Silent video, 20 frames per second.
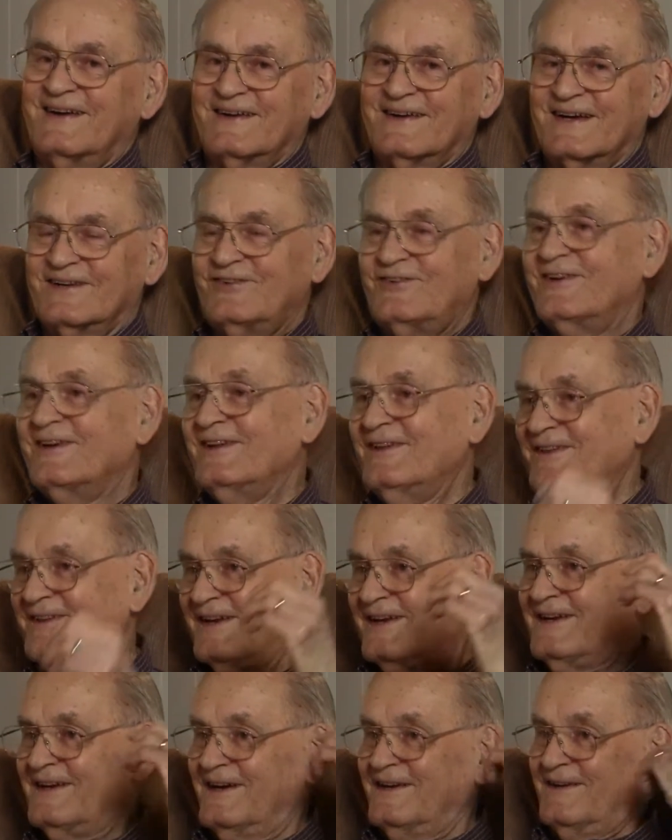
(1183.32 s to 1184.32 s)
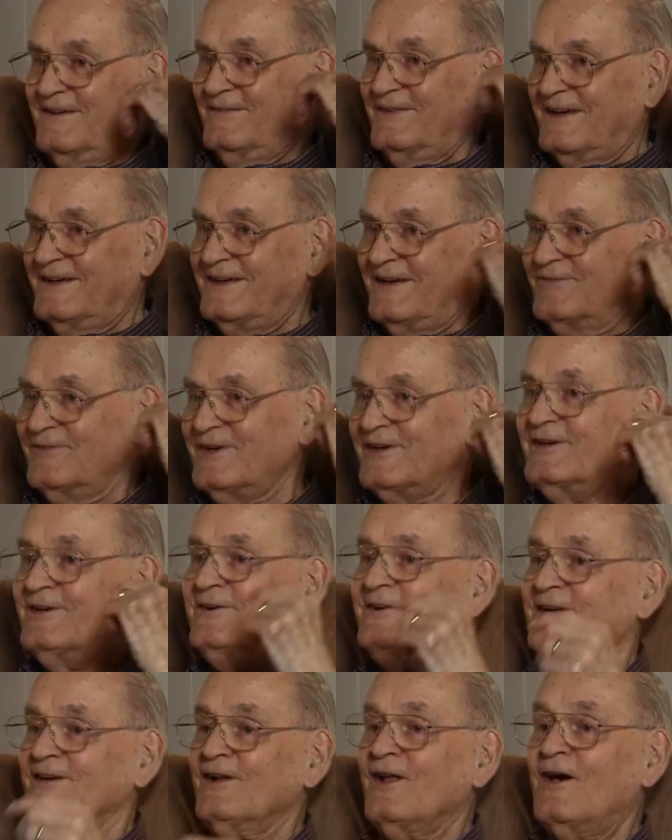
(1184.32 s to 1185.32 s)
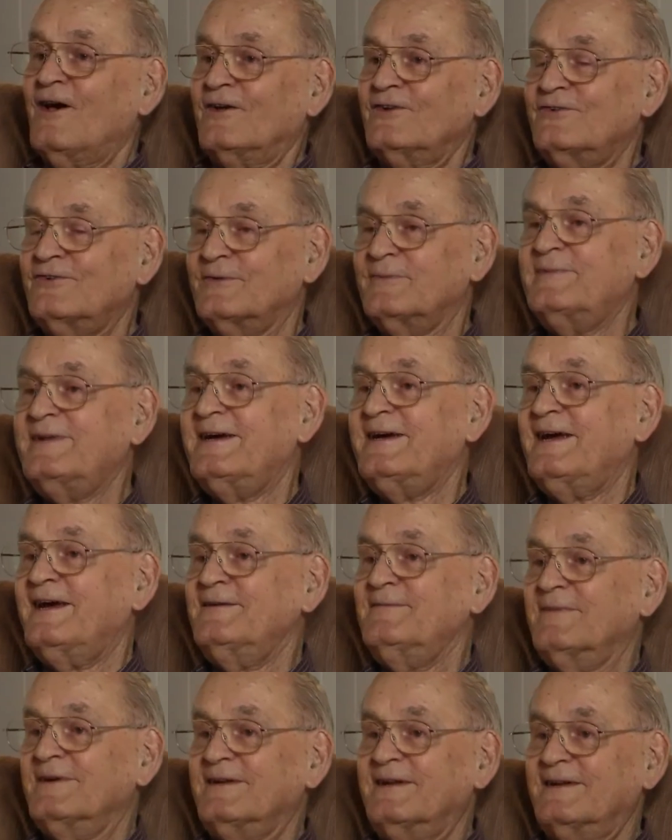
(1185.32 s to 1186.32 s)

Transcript: I still think I have a hearing loss from that. But,